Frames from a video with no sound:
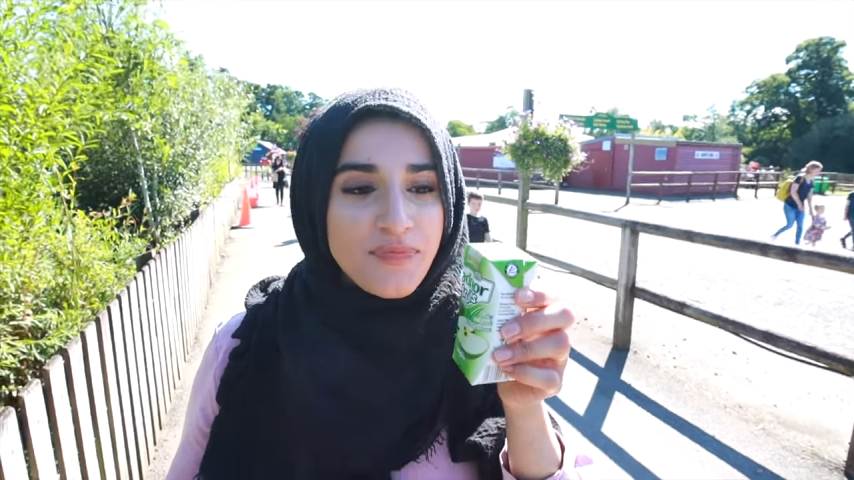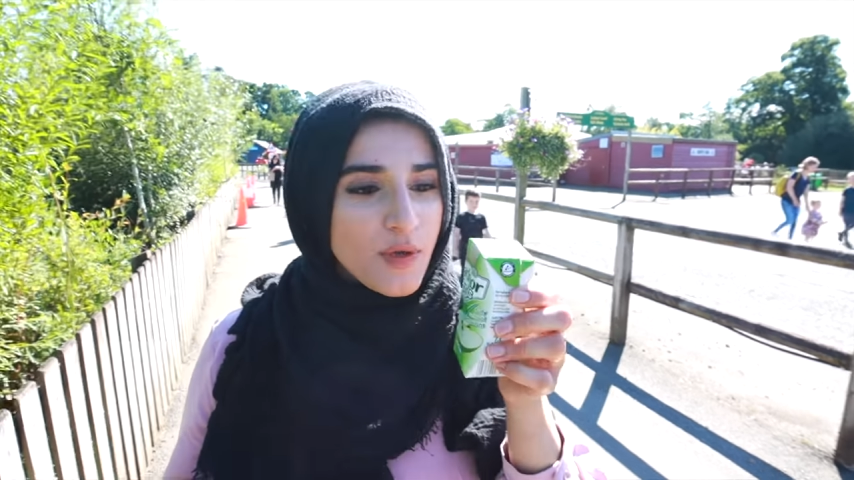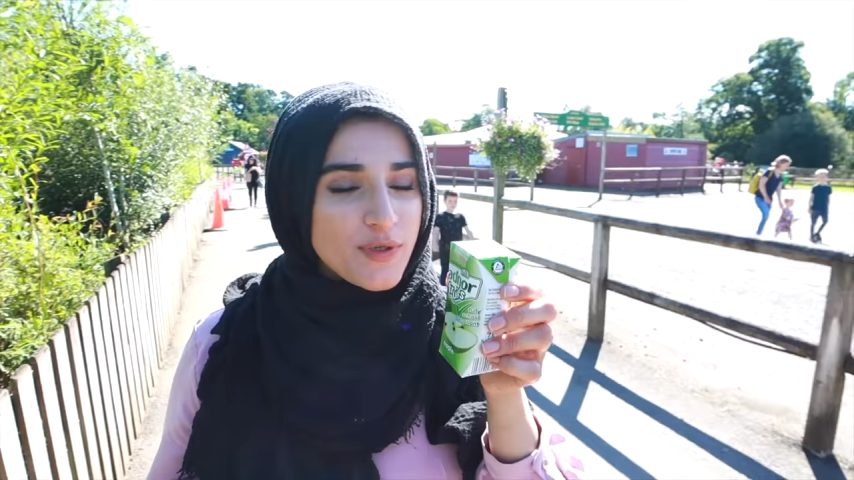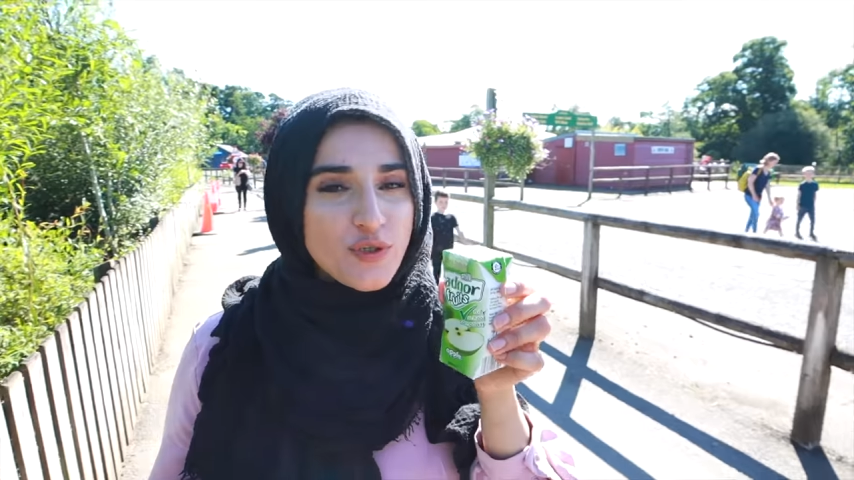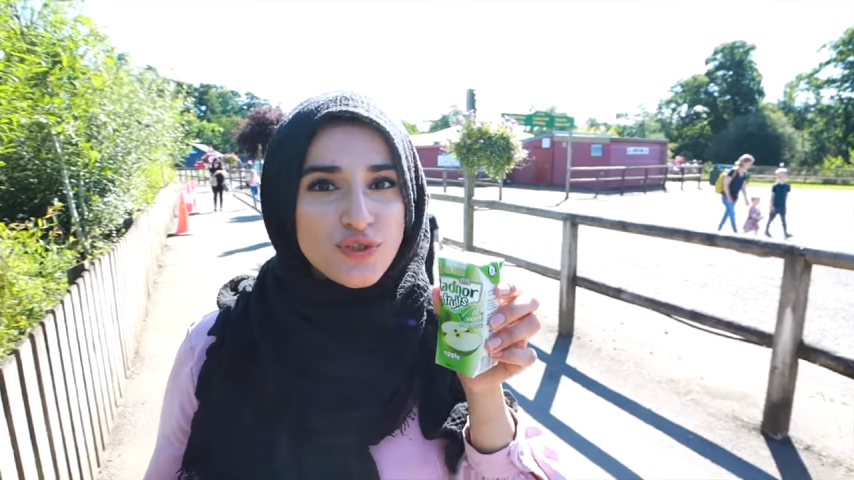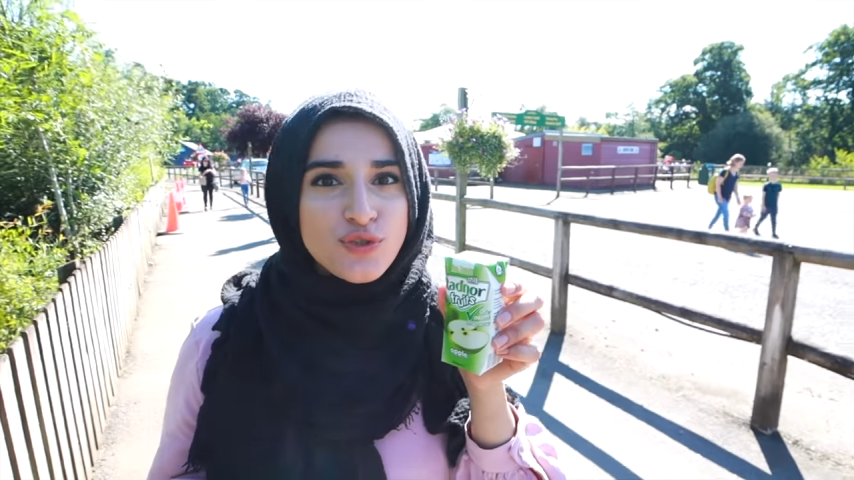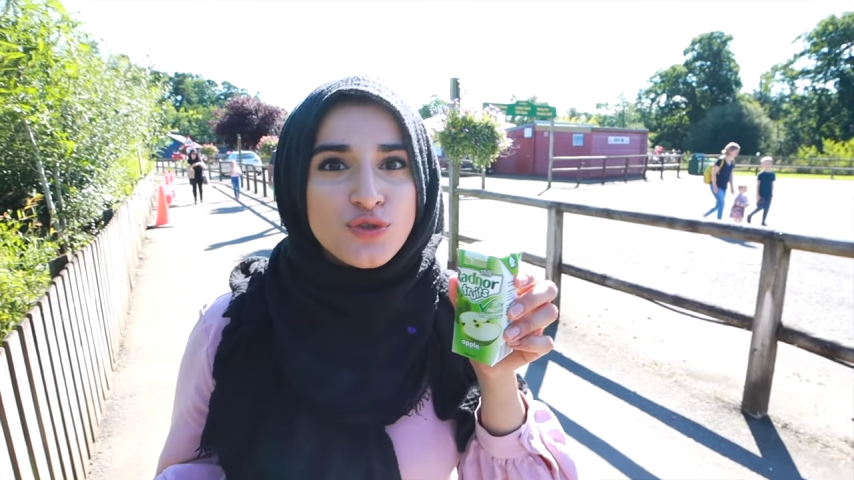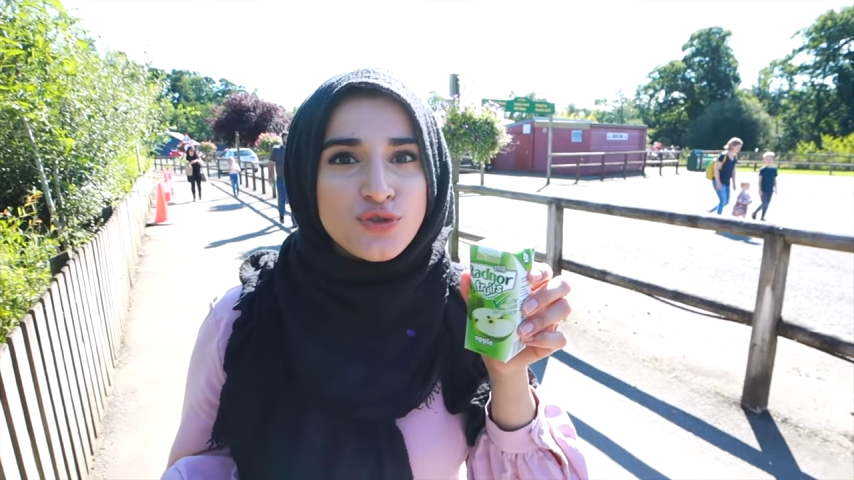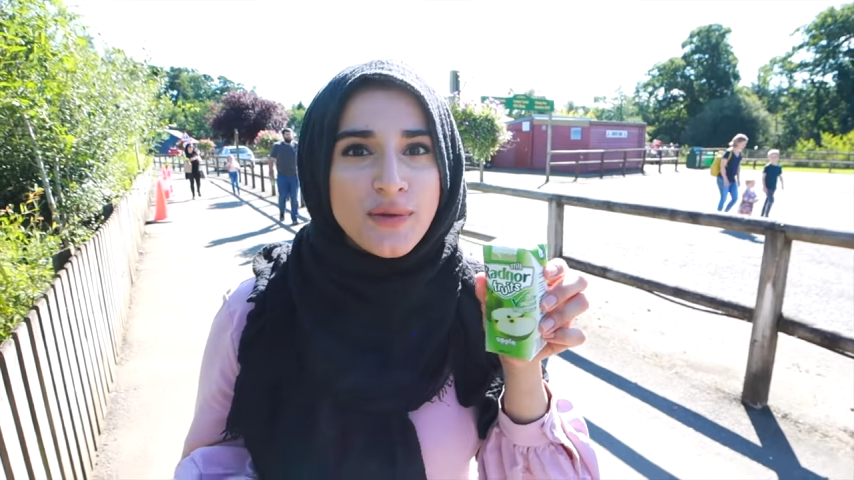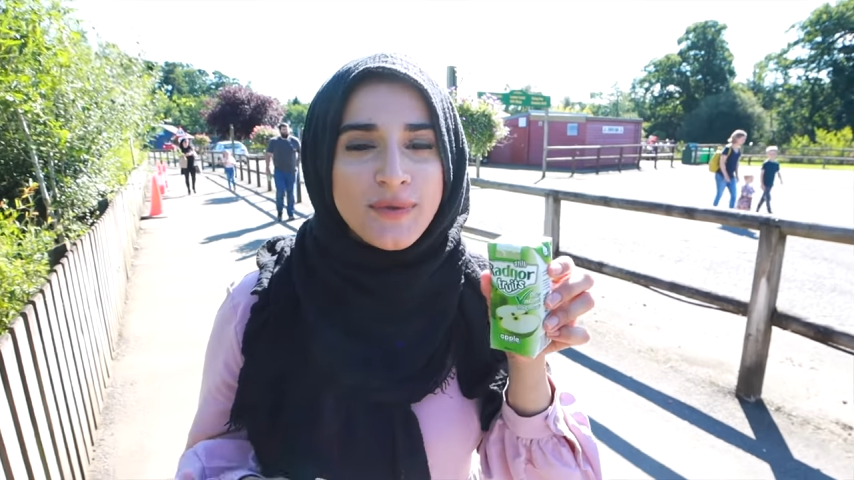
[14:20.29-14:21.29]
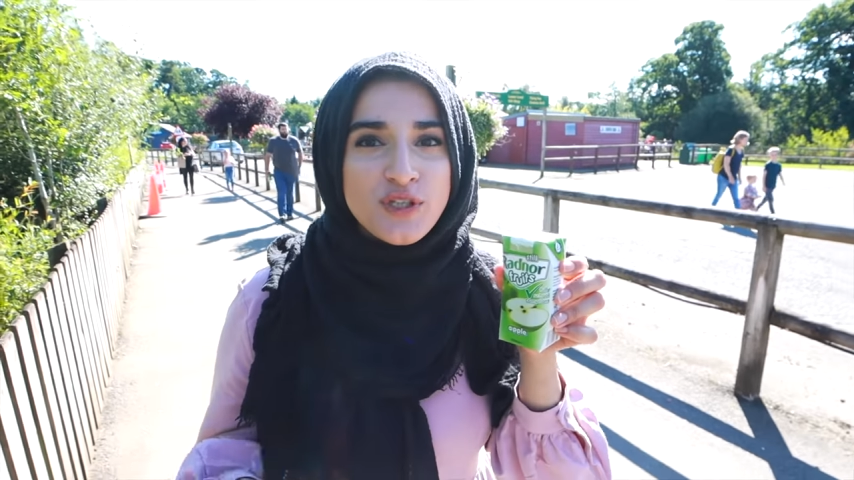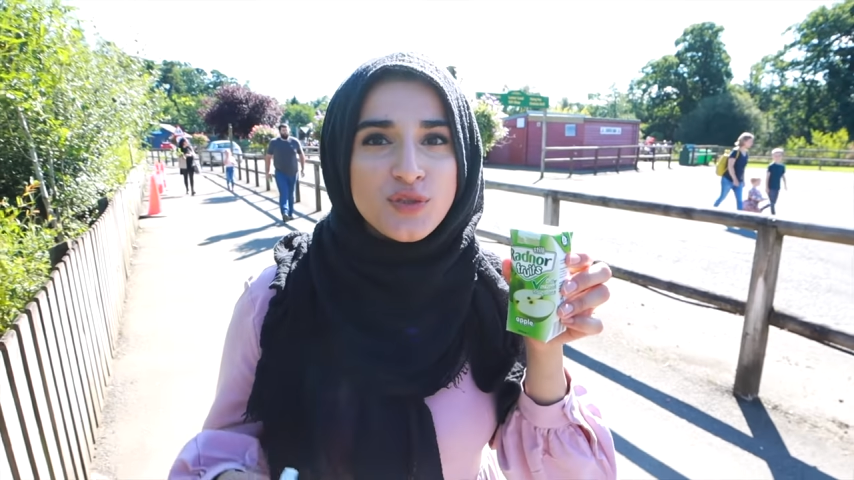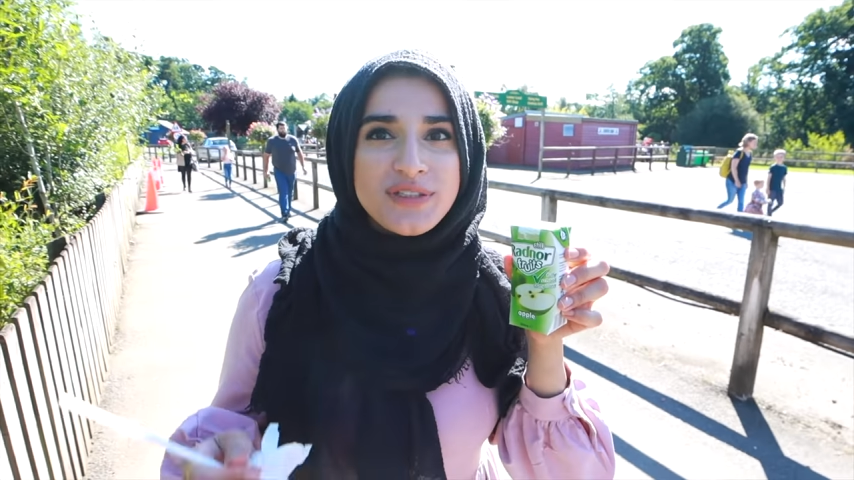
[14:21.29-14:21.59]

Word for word: when you're on a school trip and you're so